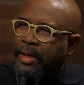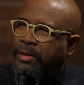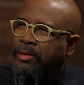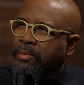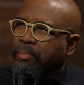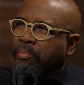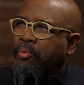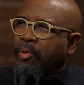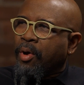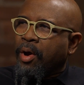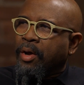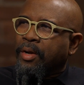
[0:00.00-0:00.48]
at the
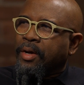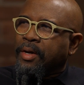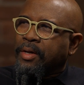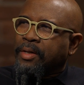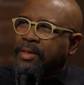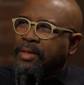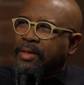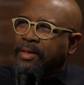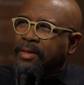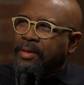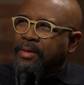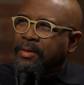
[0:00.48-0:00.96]

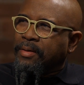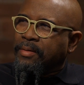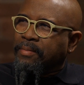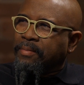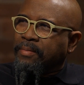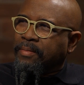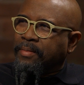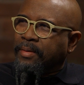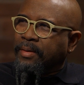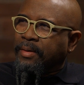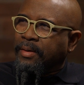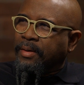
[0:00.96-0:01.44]
product
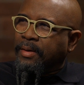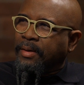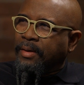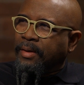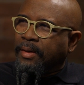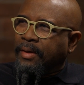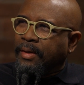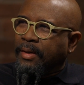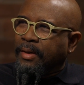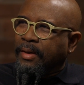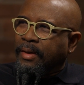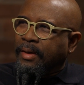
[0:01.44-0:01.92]

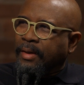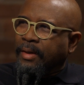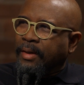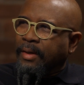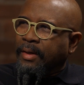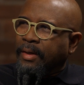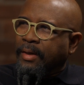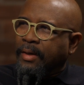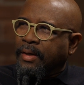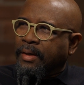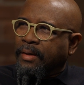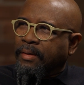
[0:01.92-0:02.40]

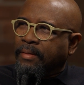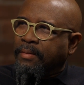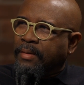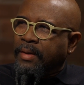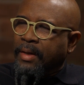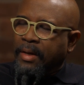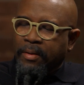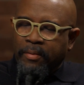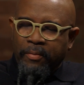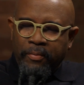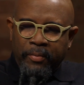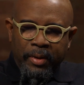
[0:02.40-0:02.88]

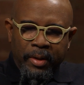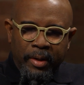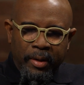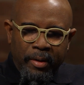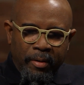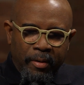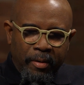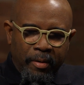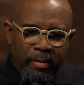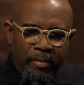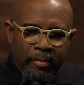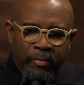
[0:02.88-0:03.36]
that we
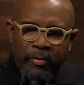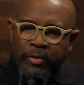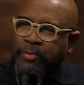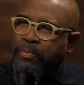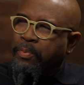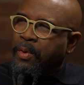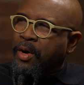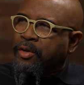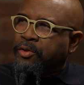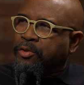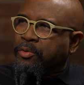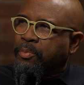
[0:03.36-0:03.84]
are
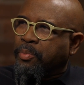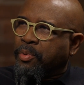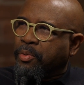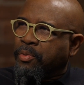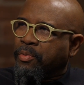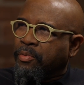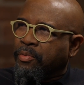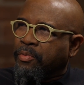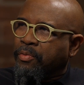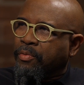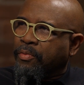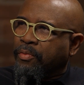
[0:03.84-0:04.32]

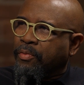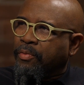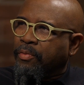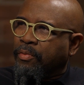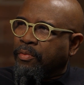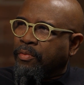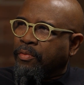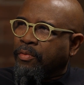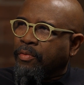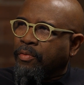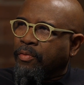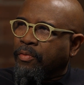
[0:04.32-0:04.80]
responsible
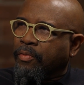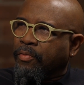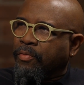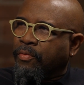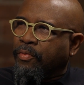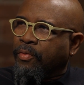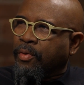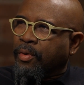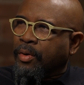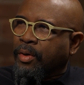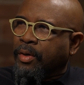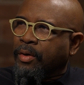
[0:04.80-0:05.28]

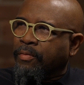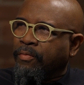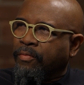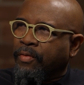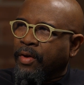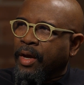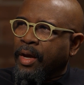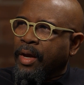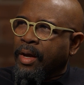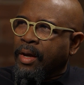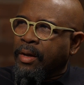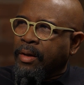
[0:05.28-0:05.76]
for
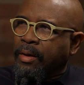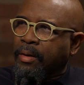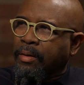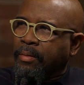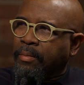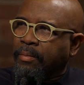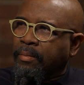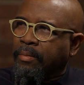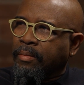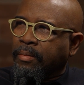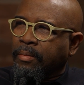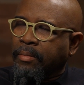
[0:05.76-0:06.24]
conveying,
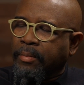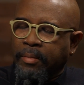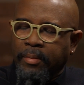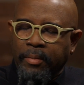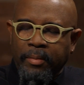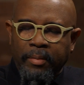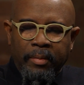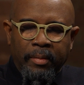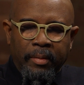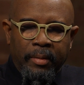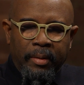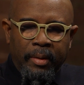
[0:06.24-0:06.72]

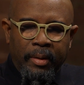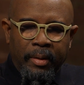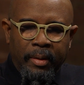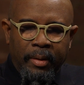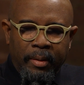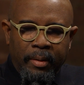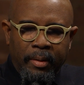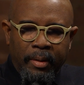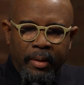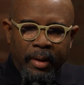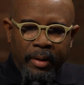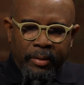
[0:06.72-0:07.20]

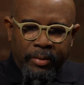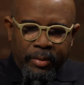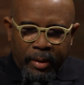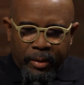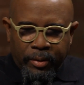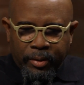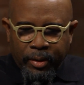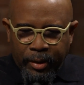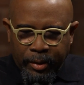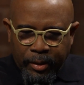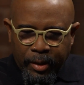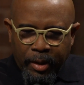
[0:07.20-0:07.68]
I
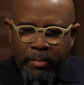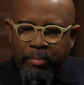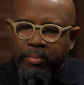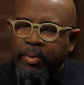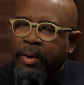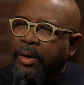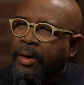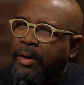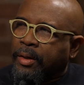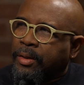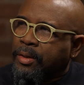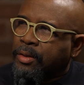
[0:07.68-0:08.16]
think that
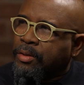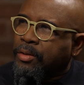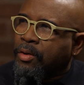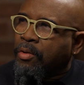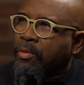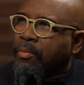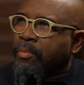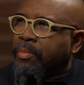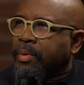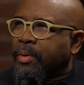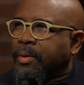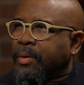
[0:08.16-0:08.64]
product is
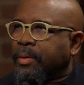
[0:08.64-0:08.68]
hope.